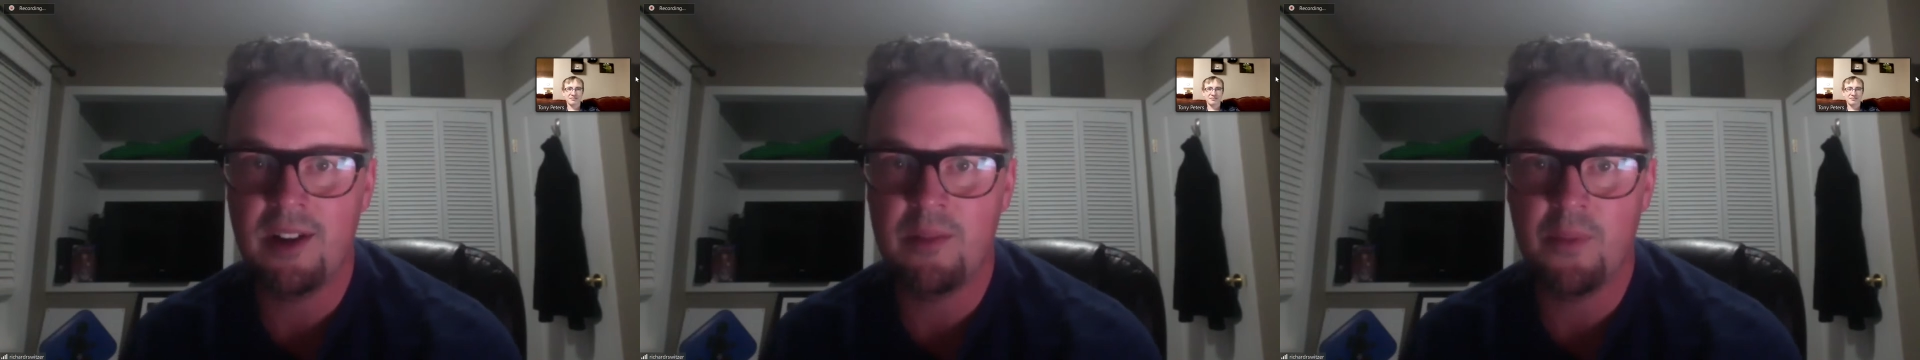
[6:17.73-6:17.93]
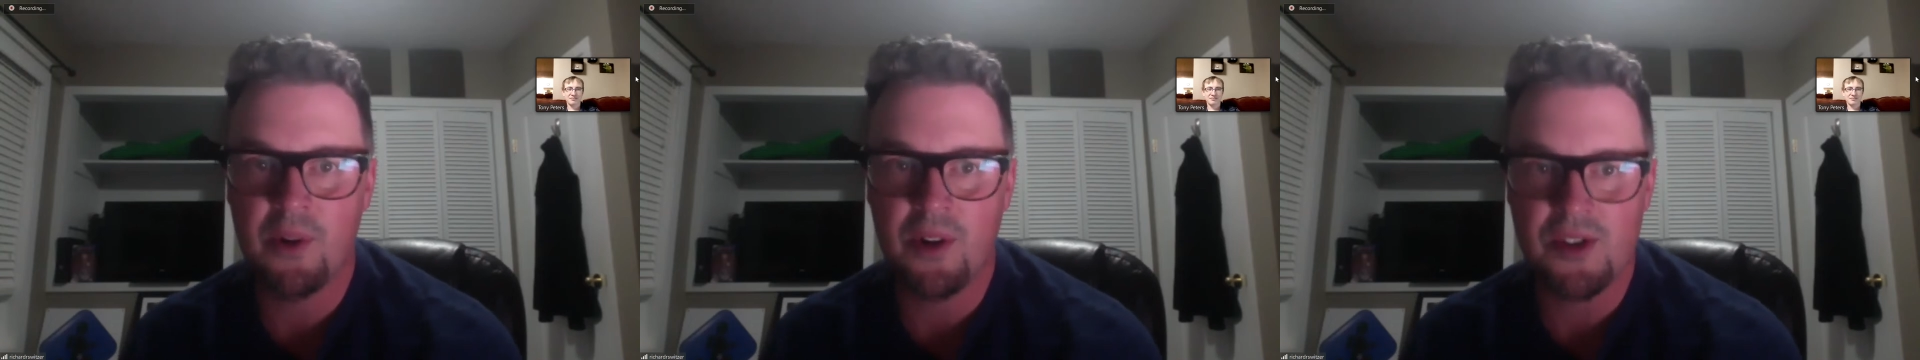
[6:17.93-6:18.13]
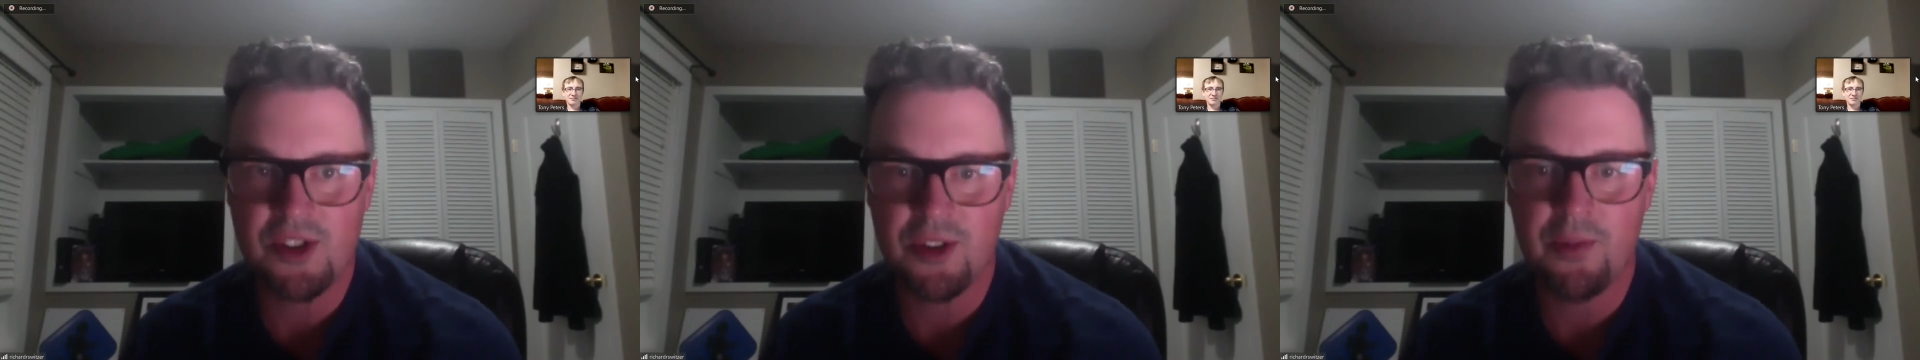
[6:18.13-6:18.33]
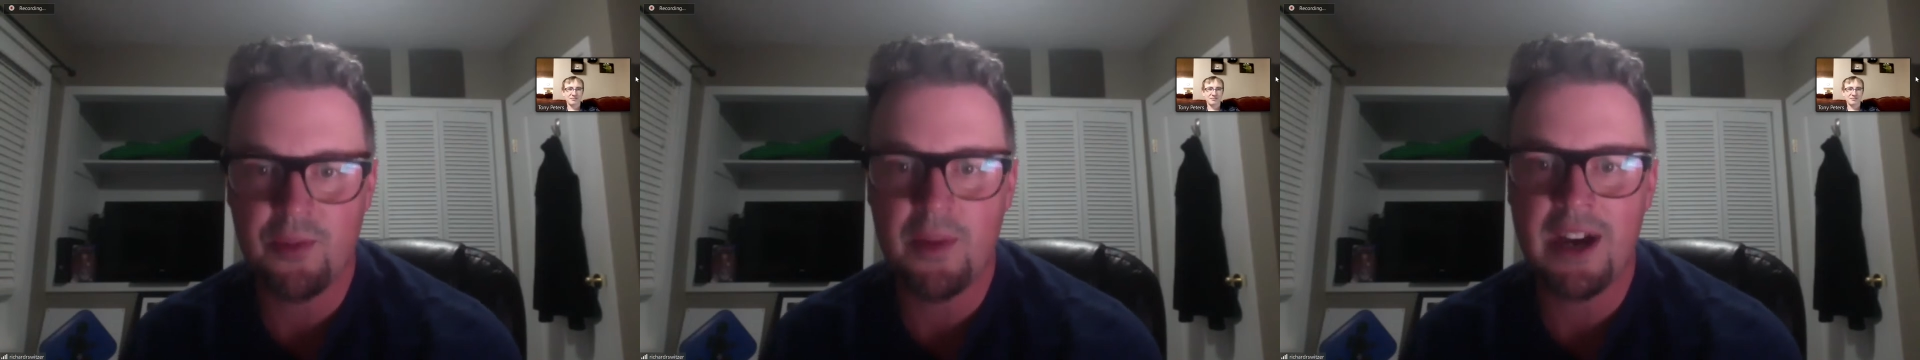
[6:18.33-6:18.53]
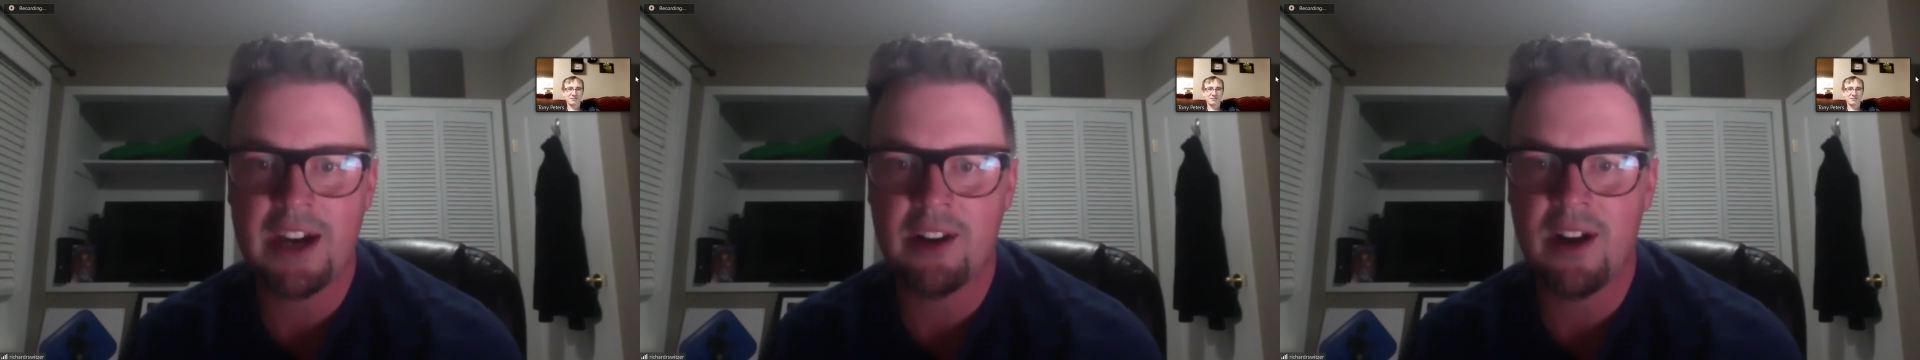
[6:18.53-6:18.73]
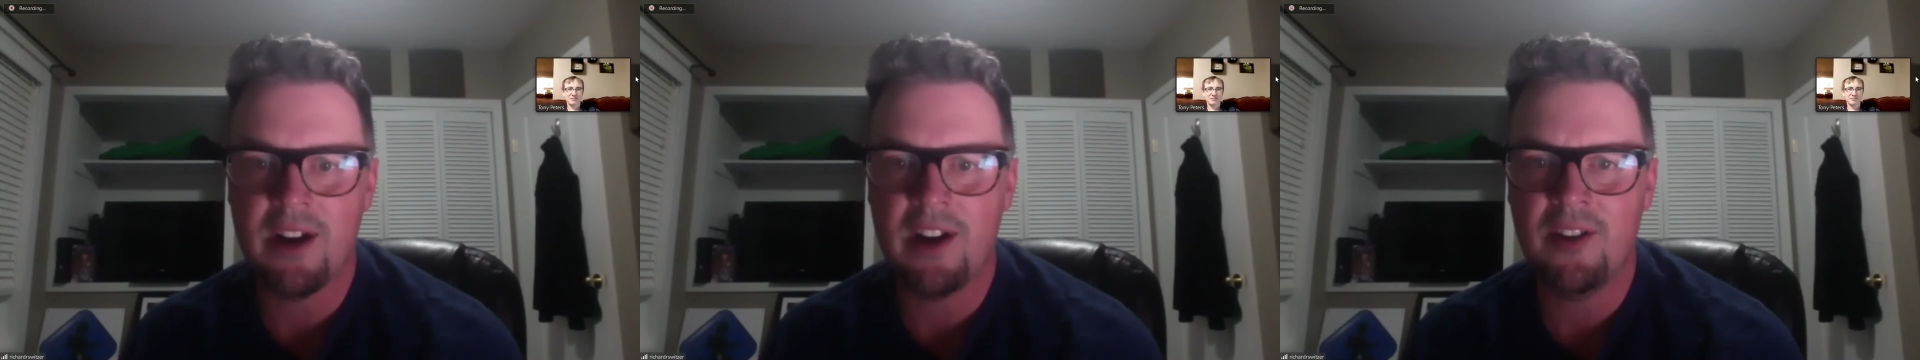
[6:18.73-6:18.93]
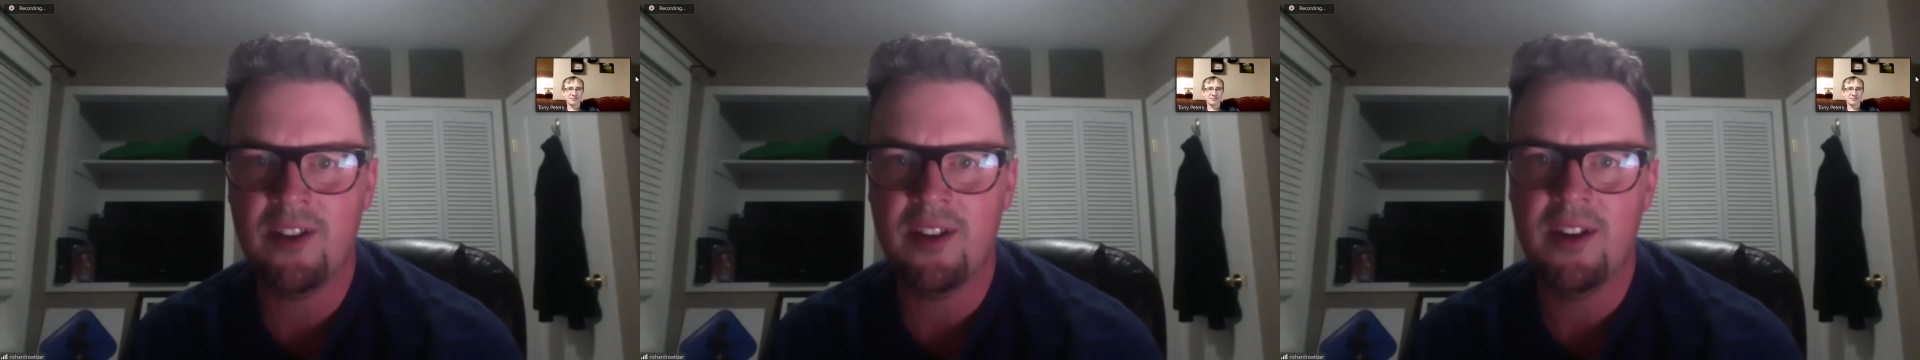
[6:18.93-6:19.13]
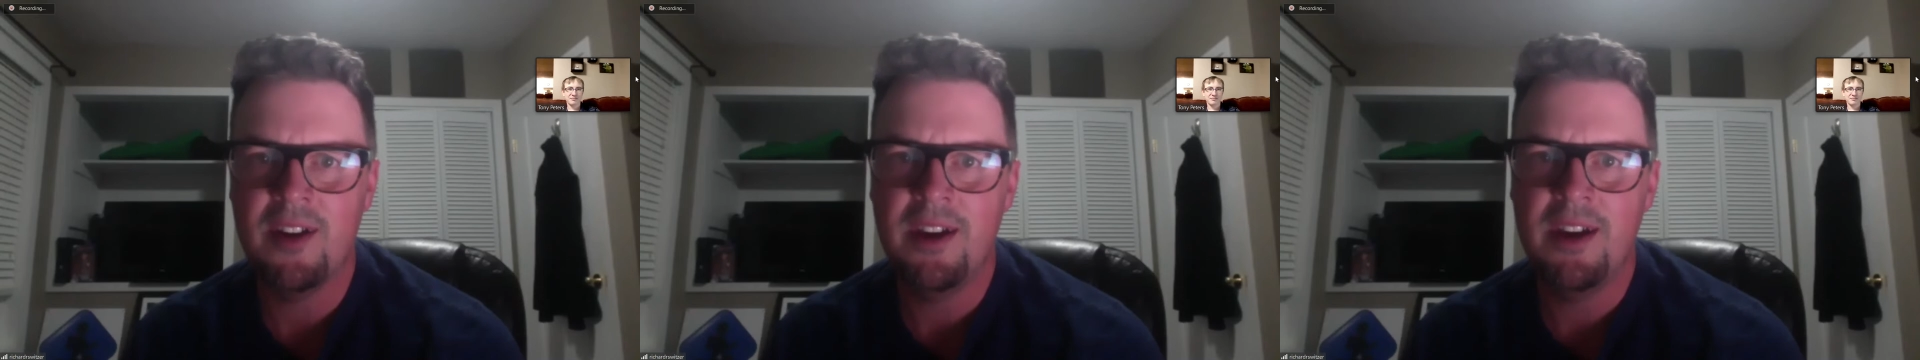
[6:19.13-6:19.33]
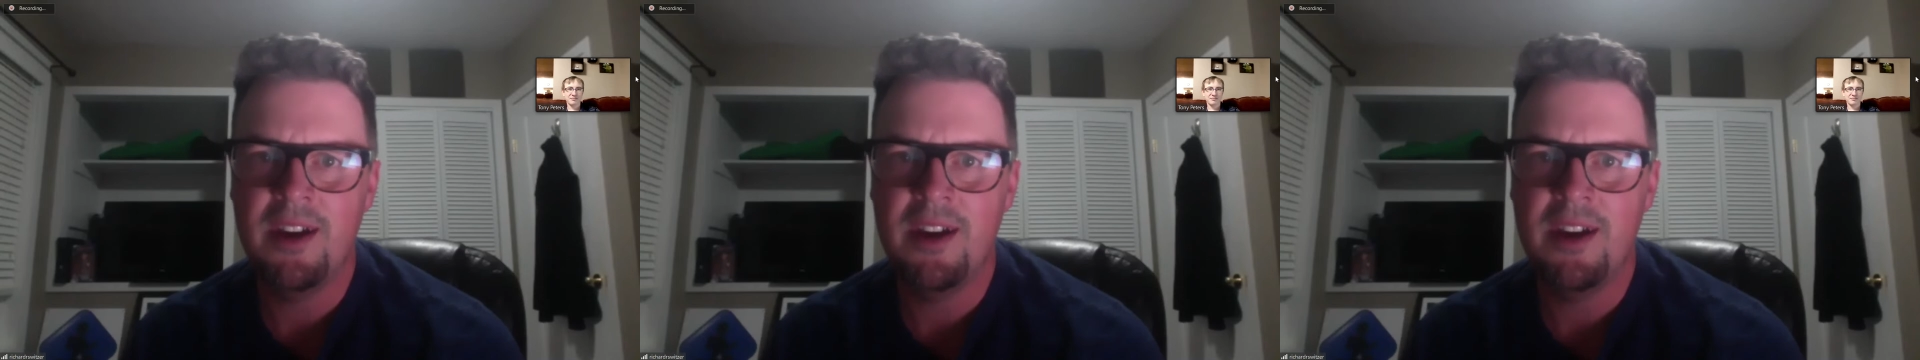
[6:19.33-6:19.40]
and personal background.